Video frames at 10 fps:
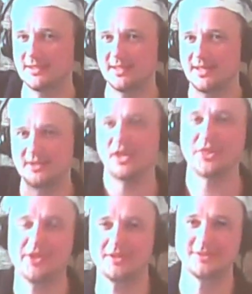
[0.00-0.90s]
uh,
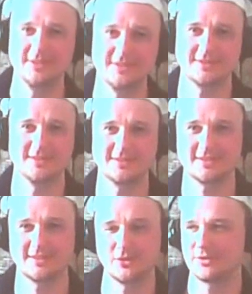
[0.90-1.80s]
nothing since
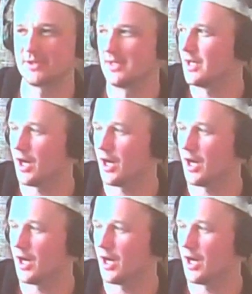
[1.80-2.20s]
since those